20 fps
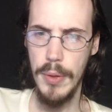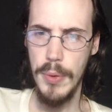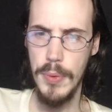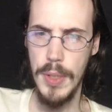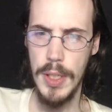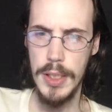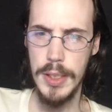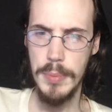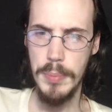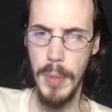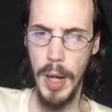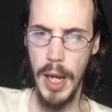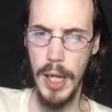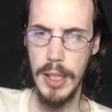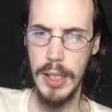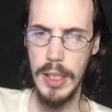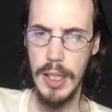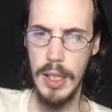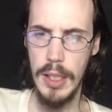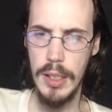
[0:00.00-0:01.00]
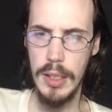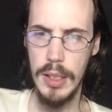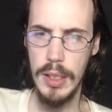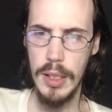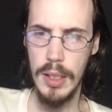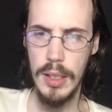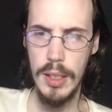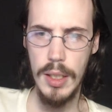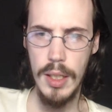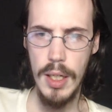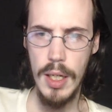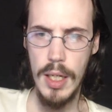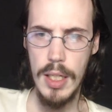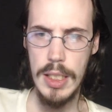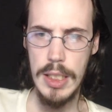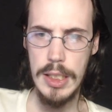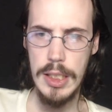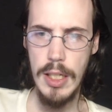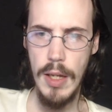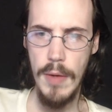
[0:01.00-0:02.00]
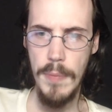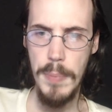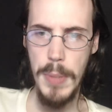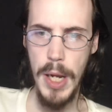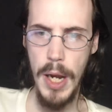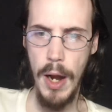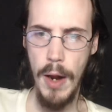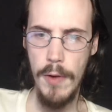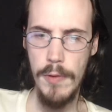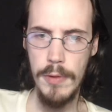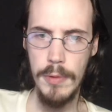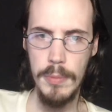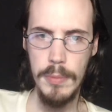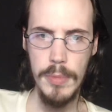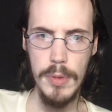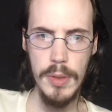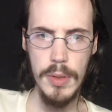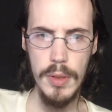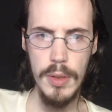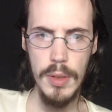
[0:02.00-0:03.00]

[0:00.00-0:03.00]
who doesn't mind getting the stuff beat out of him,